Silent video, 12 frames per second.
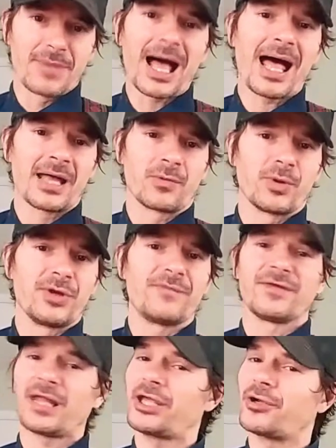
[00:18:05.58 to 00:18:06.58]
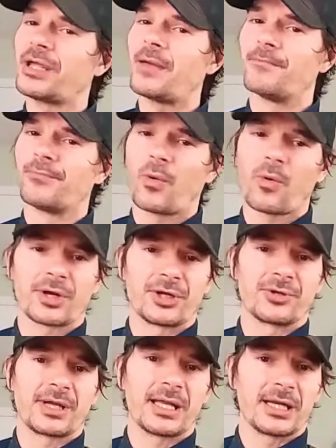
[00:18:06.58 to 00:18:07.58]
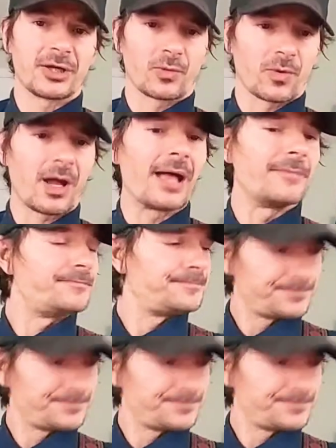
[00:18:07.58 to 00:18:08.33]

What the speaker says: mind when you feel like you're getting bored and you're getting in a rut.